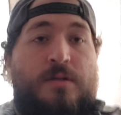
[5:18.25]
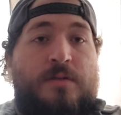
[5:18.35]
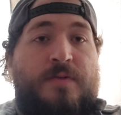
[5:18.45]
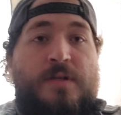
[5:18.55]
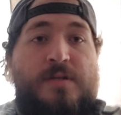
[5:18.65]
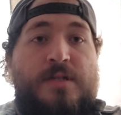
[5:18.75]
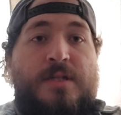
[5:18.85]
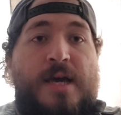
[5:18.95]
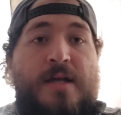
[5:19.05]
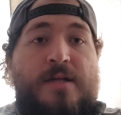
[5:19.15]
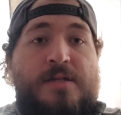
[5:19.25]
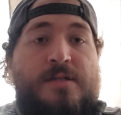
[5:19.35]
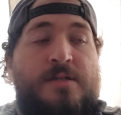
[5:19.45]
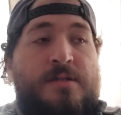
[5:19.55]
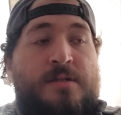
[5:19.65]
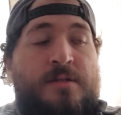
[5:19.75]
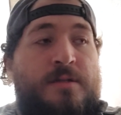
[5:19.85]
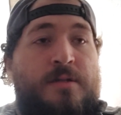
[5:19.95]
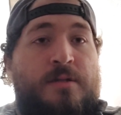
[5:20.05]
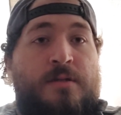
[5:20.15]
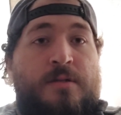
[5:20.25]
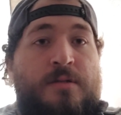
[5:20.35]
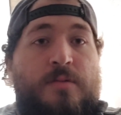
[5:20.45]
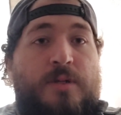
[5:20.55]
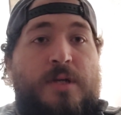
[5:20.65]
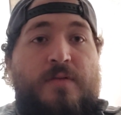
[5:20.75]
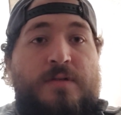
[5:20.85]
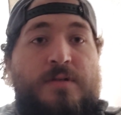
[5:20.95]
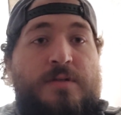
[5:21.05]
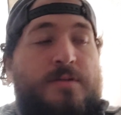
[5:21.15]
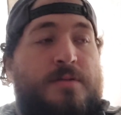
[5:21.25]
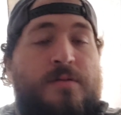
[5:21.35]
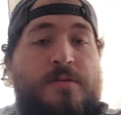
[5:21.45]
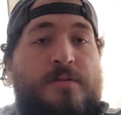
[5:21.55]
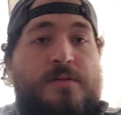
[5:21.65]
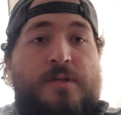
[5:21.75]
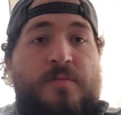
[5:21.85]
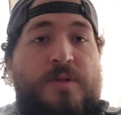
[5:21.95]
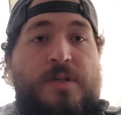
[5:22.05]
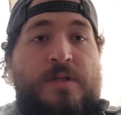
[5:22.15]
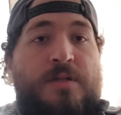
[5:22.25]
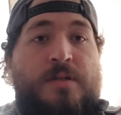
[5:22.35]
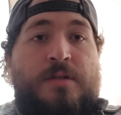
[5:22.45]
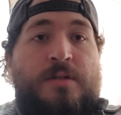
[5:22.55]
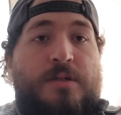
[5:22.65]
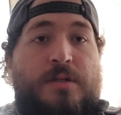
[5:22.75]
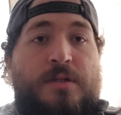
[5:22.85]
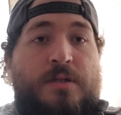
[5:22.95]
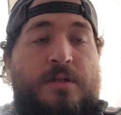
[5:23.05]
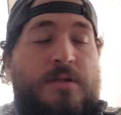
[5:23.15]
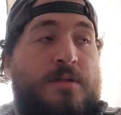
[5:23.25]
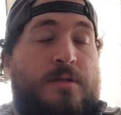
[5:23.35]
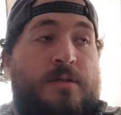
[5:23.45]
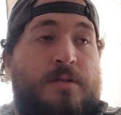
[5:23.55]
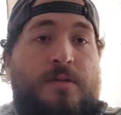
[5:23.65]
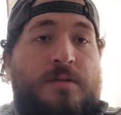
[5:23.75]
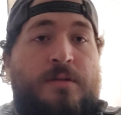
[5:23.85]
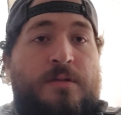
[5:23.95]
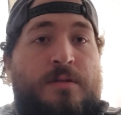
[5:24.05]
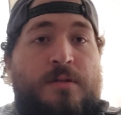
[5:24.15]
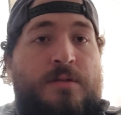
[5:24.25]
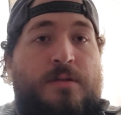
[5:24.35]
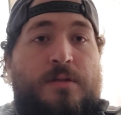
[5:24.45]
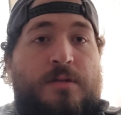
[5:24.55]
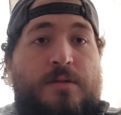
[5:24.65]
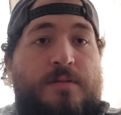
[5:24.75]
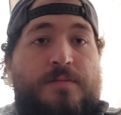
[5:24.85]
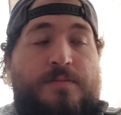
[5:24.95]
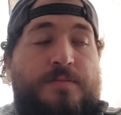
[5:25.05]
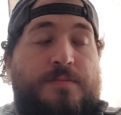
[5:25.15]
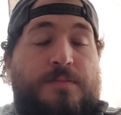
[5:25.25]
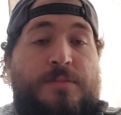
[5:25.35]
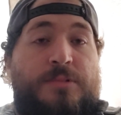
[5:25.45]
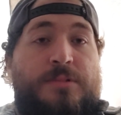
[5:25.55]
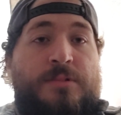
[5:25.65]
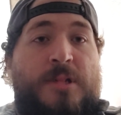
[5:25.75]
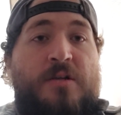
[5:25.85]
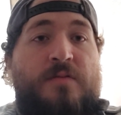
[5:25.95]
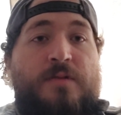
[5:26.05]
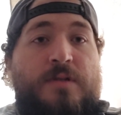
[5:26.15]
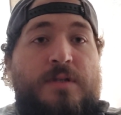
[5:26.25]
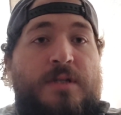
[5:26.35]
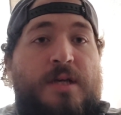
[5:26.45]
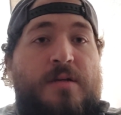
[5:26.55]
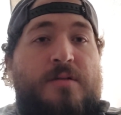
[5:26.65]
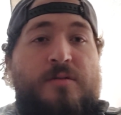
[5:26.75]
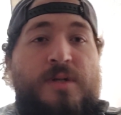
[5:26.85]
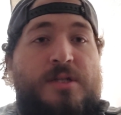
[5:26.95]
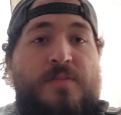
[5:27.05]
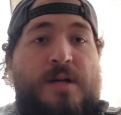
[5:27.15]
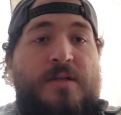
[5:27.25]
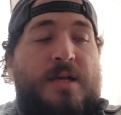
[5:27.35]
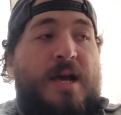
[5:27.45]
If he goes to Dallas, whatever, so be it. Uh, um, I don't really care too much about that.